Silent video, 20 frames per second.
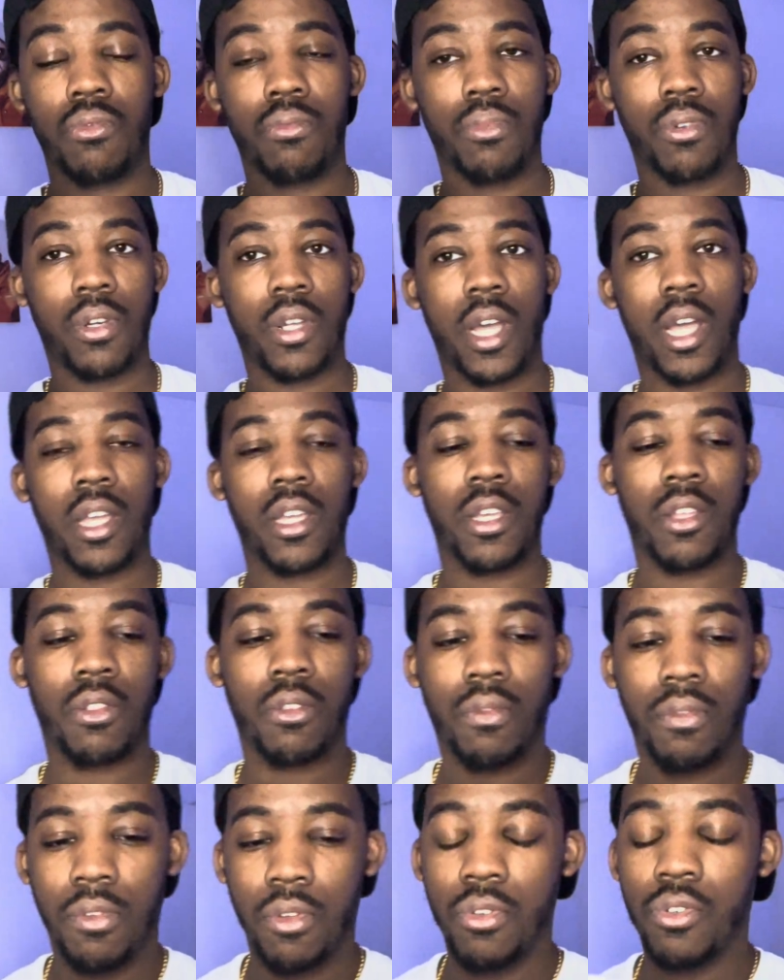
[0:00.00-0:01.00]
but in the
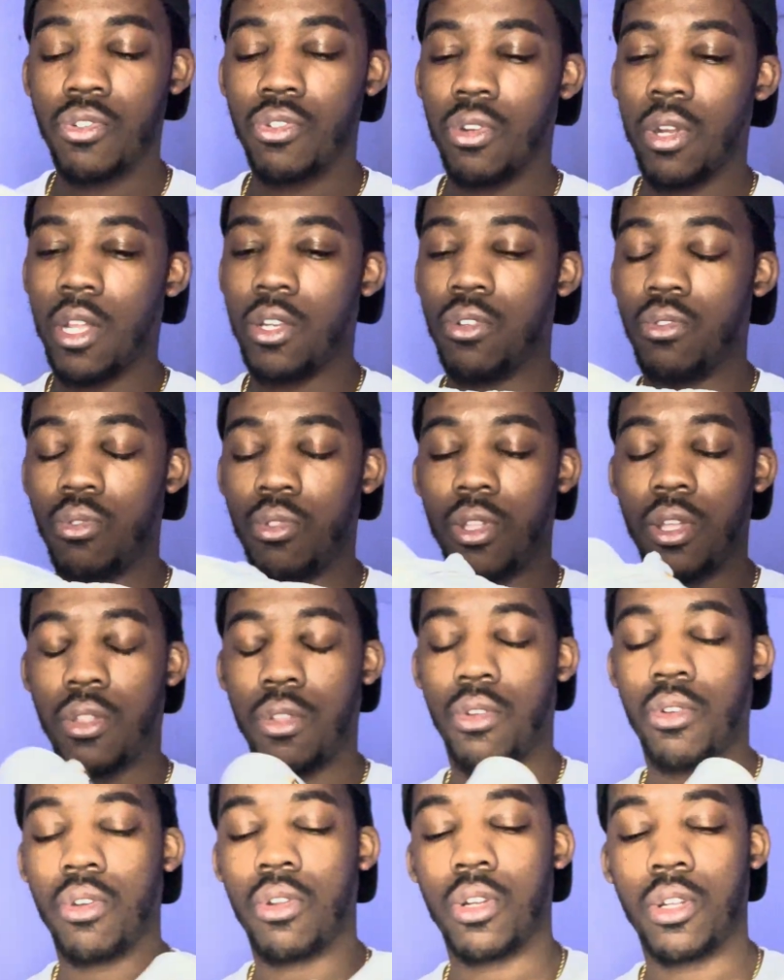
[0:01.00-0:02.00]
future, I do think
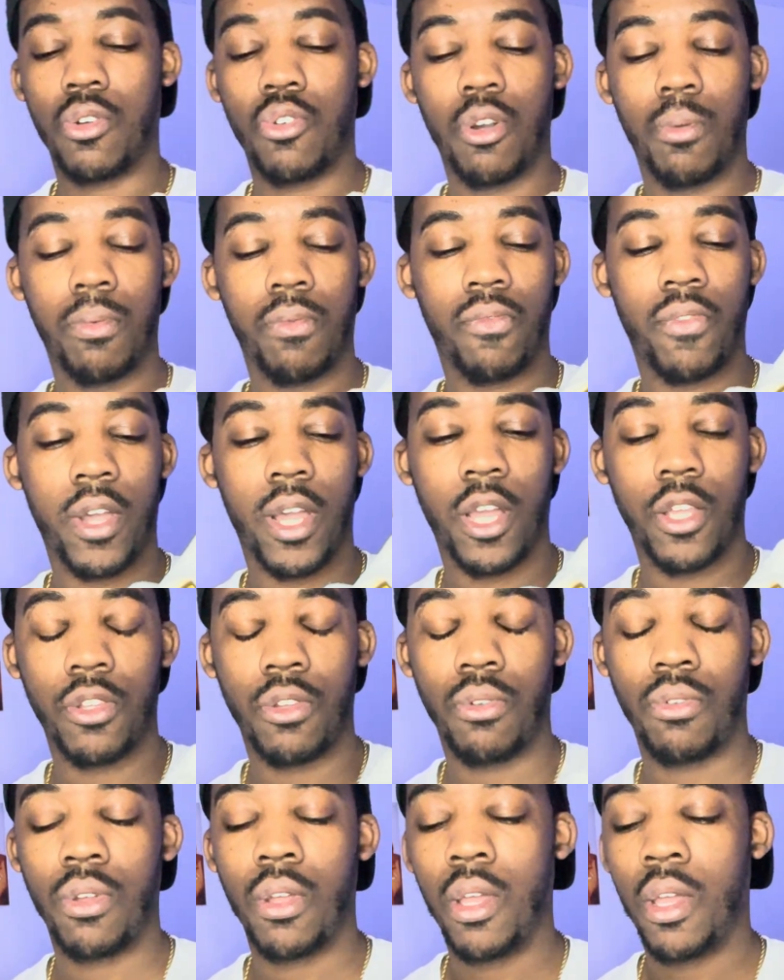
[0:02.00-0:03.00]
they're going to go up in value,